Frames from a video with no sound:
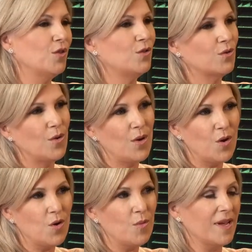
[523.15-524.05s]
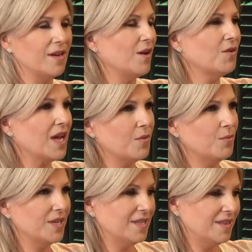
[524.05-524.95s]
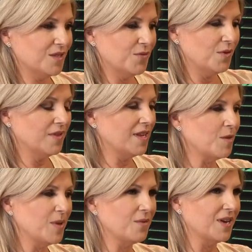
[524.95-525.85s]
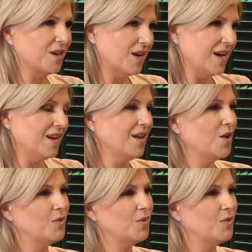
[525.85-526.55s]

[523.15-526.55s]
They'll go home and, okay, we did this food and therapy. It went great.